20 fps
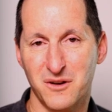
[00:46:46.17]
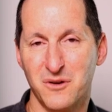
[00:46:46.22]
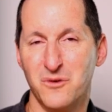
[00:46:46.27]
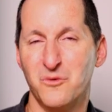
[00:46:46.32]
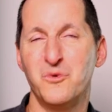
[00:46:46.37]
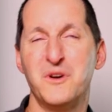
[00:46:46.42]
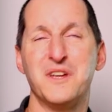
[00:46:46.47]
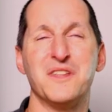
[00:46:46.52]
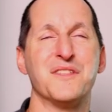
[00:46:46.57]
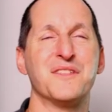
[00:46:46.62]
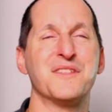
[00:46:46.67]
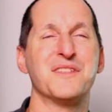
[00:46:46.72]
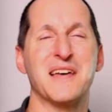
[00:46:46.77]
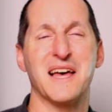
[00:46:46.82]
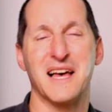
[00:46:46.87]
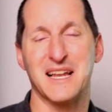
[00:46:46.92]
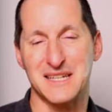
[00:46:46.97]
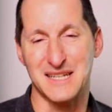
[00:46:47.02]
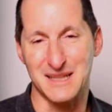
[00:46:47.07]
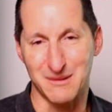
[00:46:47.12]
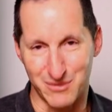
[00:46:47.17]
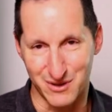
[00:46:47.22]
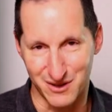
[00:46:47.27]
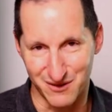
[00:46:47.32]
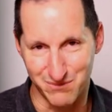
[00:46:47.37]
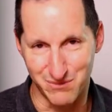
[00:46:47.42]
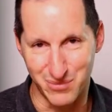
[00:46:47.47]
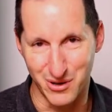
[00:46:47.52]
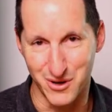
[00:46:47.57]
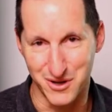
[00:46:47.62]
with a little bit
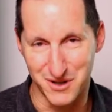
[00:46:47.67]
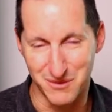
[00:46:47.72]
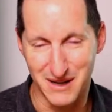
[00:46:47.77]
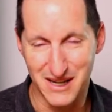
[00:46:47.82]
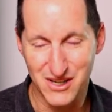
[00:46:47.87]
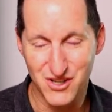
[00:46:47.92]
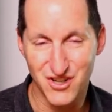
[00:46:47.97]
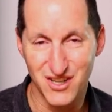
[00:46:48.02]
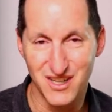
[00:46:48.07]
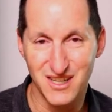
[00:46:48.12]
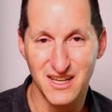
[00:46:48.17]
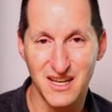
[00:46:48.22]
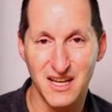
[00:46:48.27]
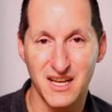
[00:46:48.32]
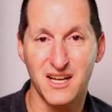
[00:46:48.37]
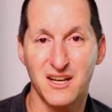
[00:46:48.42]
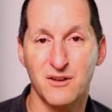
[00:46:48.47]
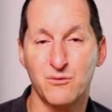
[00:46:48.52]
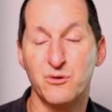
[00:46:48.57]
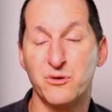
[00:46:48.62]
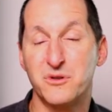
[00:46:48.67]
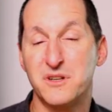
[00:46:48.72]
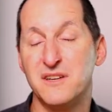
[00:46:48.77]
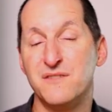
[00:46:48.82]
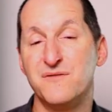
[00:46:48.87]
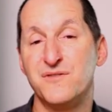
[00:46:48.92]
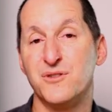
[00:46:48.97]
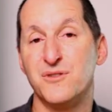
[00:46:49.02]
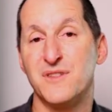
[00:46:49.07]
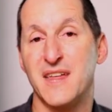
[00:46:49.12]
of perturbation will give
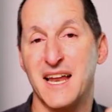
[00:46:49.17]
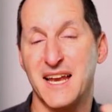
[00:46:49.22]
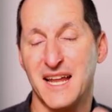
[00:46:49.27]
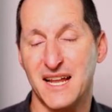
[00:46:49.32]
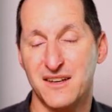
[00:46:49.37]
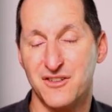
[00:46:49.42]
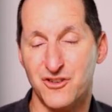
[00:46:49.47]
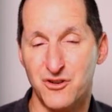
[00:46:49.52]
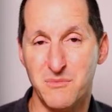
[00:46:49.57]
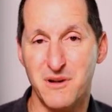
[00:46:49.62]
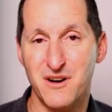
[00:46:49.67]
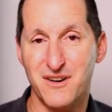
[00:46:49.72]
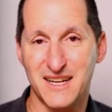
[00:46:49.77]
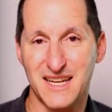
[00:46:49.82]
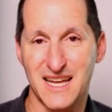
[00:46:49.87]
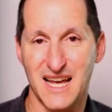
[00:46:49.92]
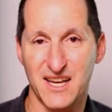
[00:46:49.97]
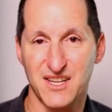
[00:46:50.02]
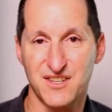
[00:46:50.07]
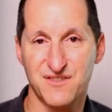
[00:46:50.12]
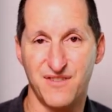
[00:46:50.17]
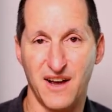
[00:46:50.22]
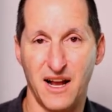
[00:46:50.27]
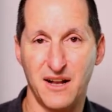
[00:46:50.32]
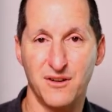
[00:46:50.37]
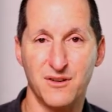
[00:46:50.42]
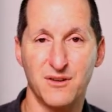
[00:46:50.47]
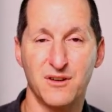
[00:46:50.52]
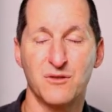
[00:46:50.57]
you that numeric hash value,